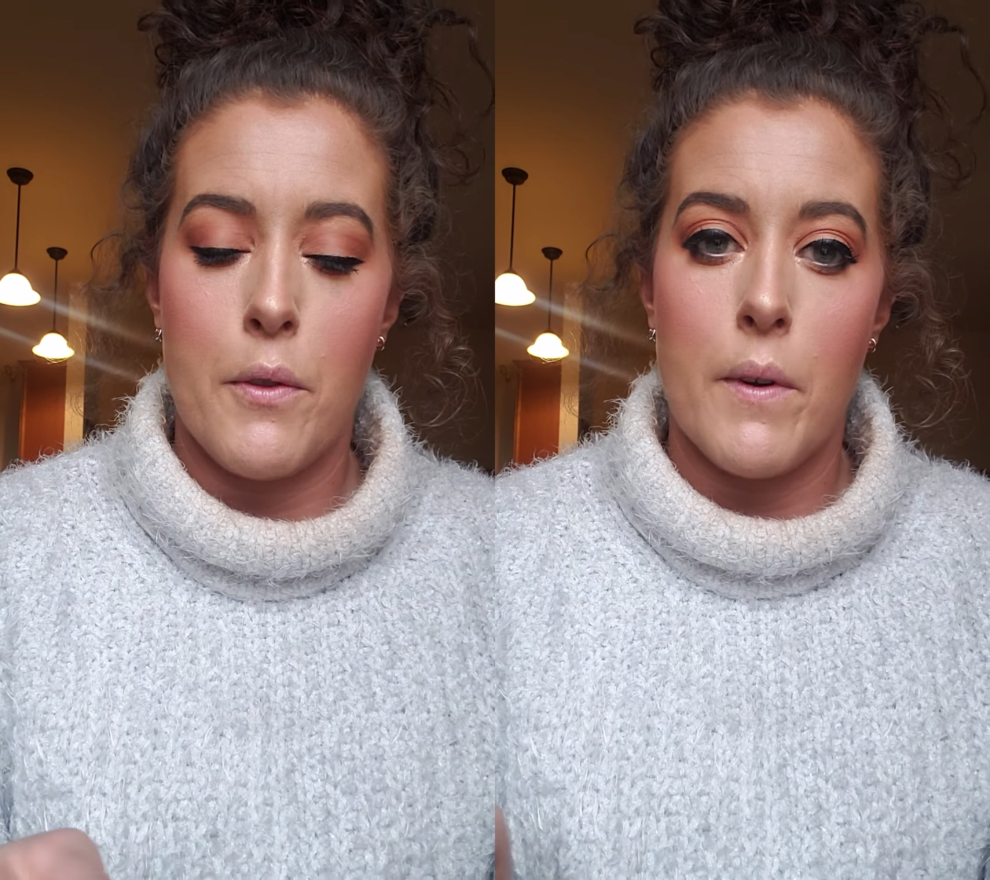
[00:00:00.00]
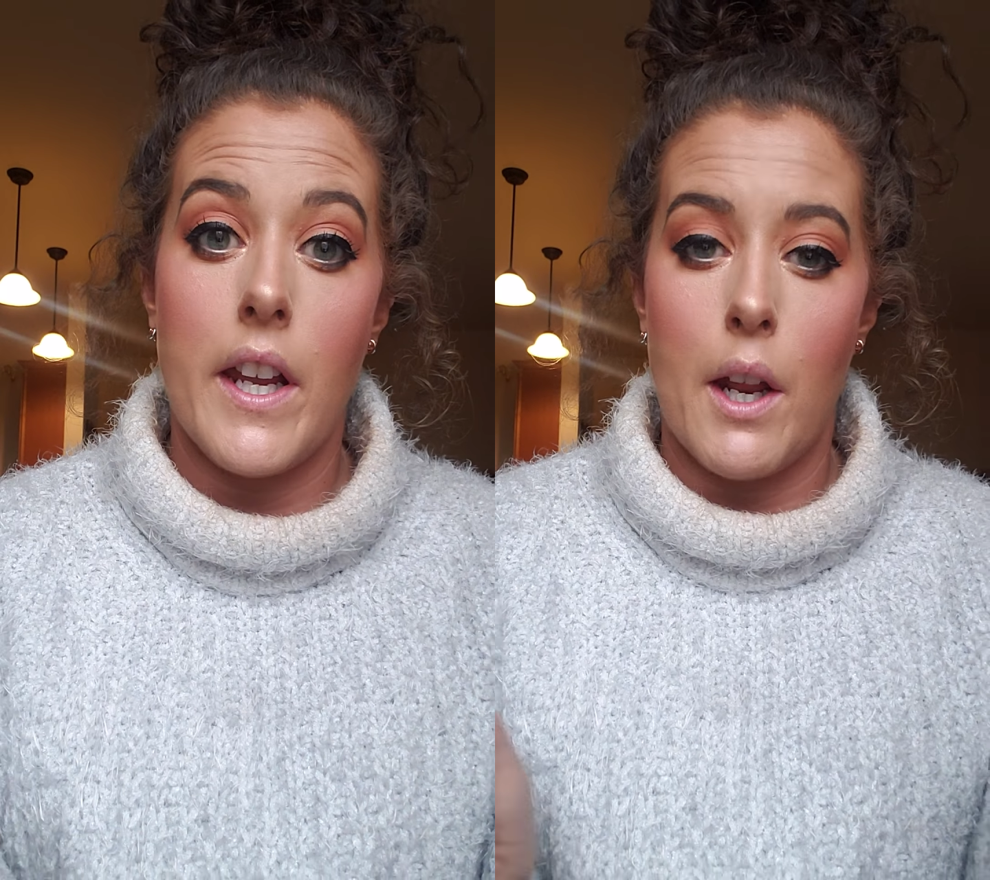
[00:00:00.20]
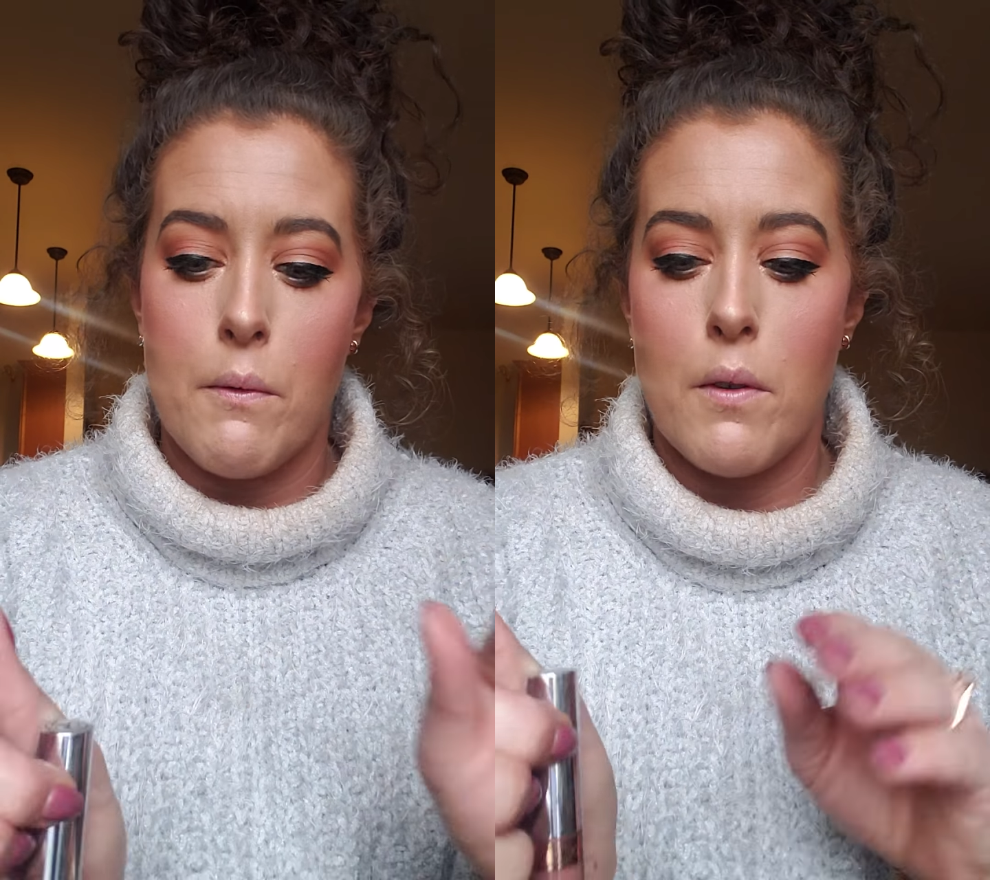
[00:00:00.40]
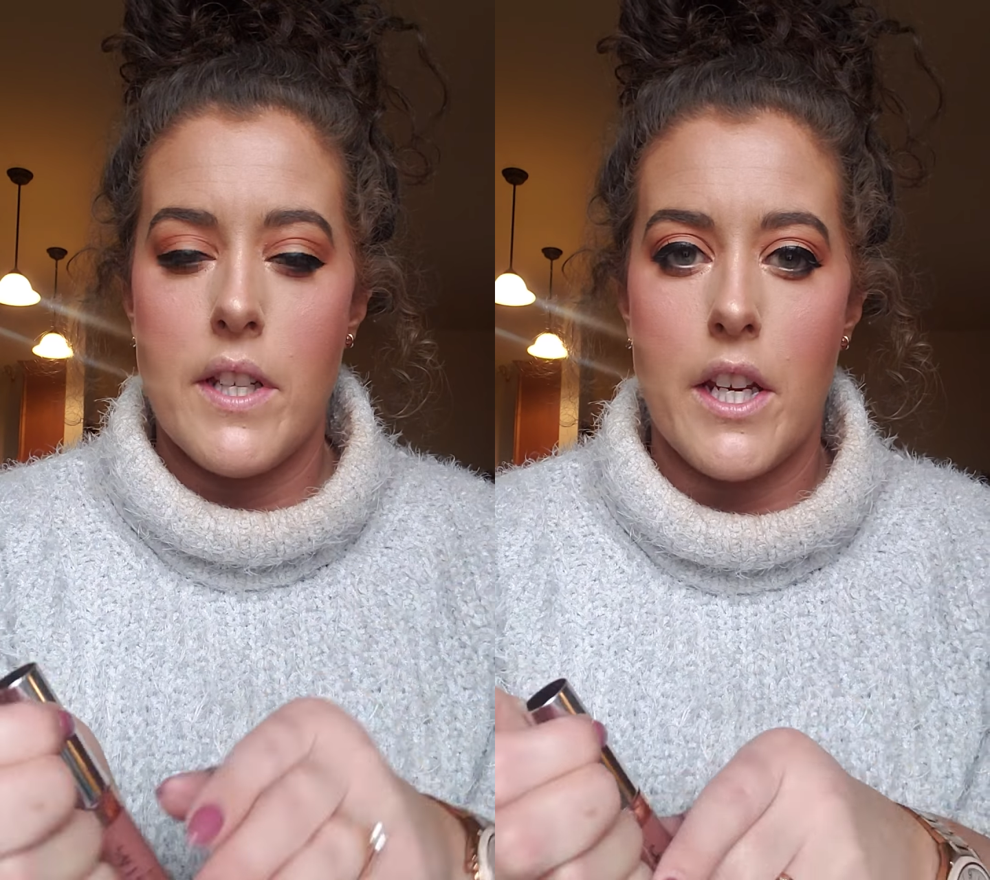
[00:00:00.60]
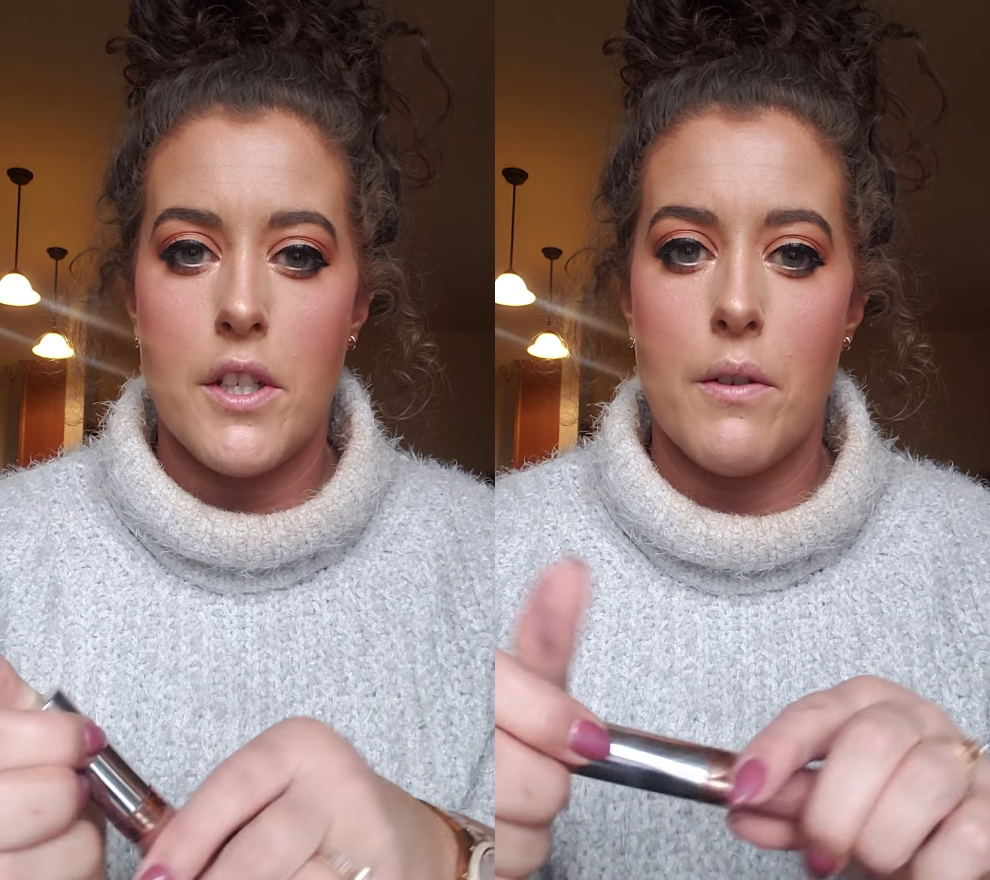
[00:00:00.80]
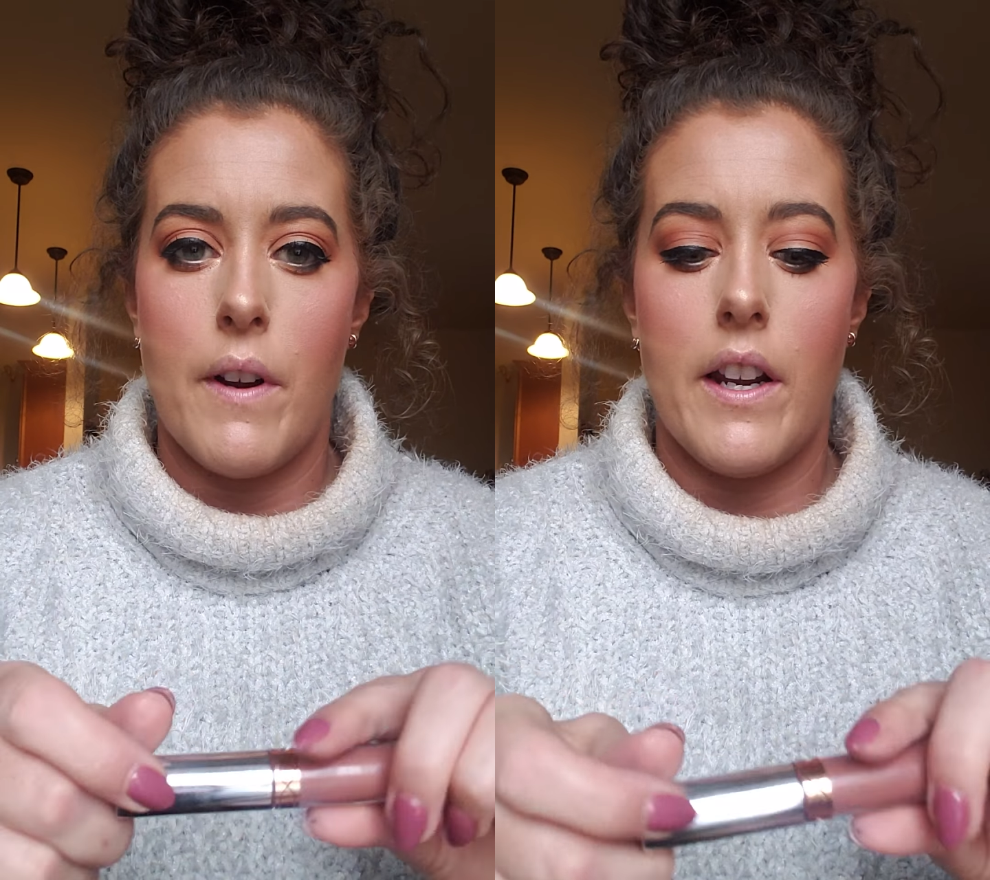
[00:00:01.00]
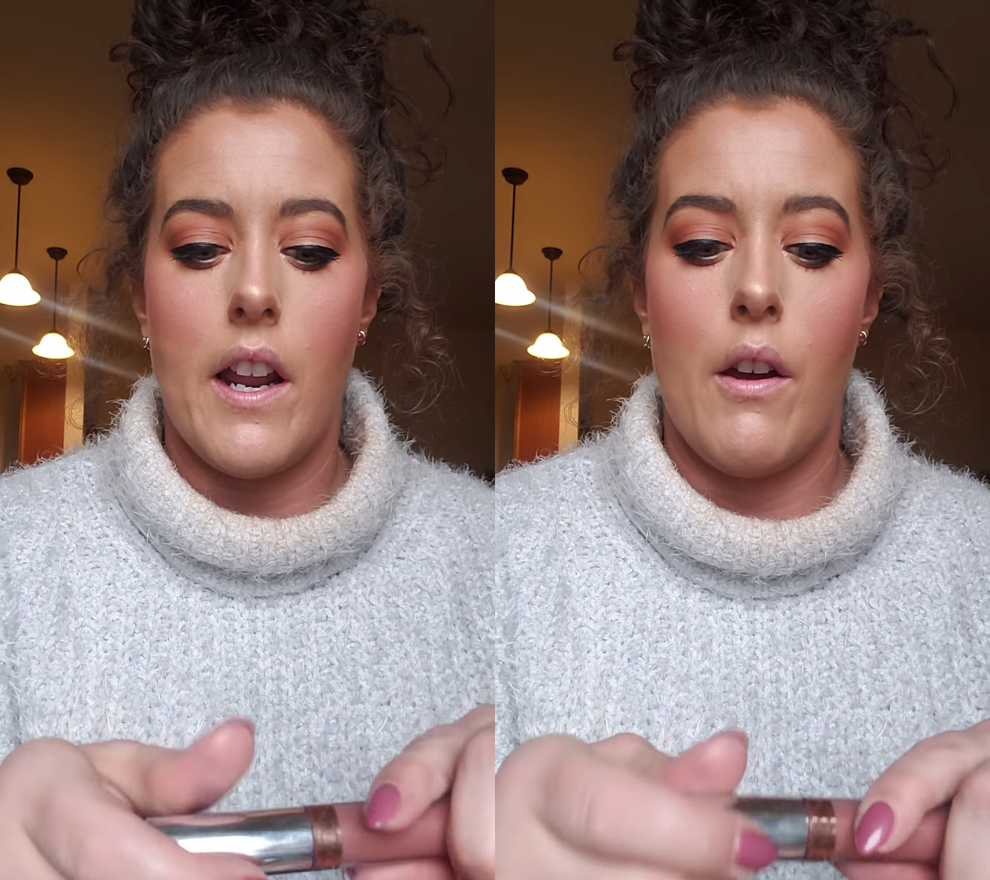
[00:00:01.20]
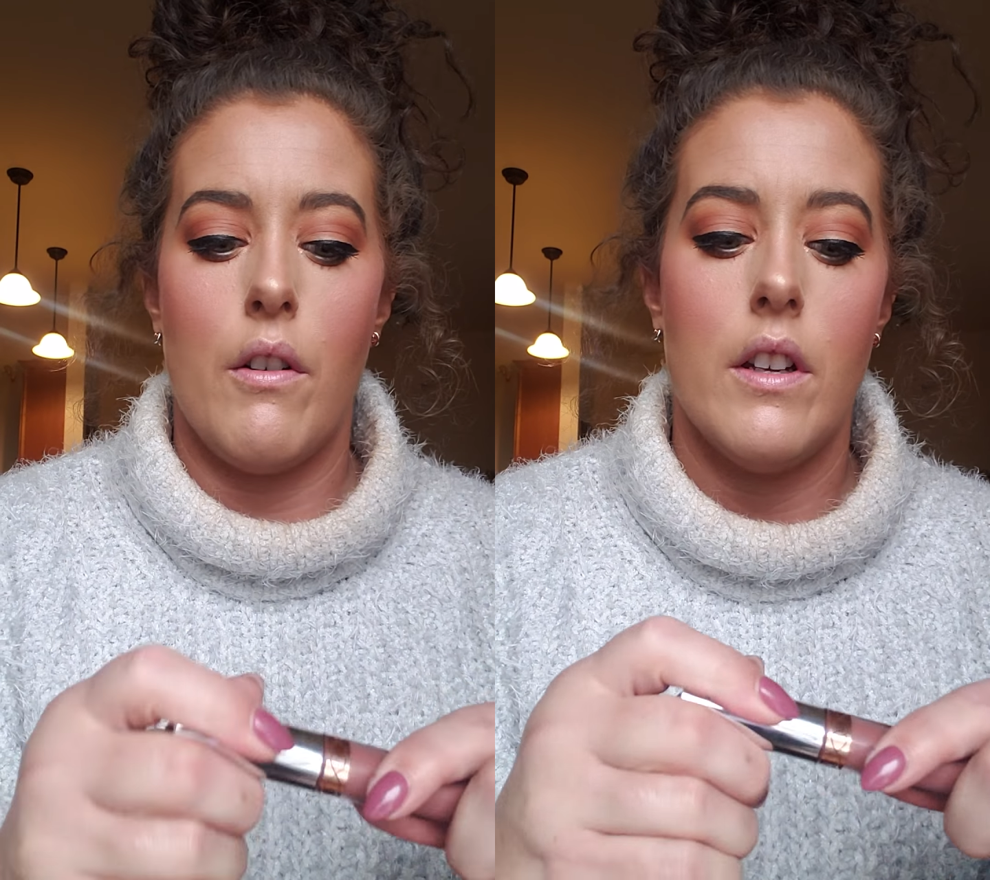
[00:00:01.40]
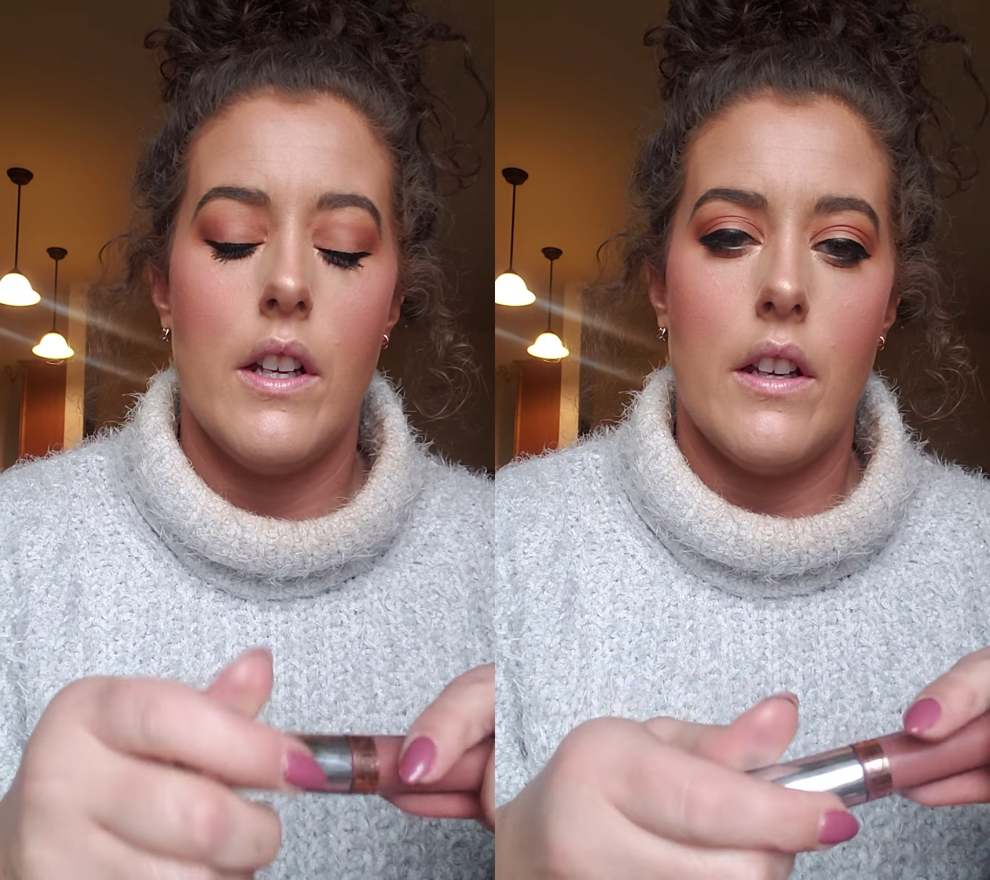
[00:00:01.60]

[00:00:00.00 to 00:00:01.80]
3 on rotation right now.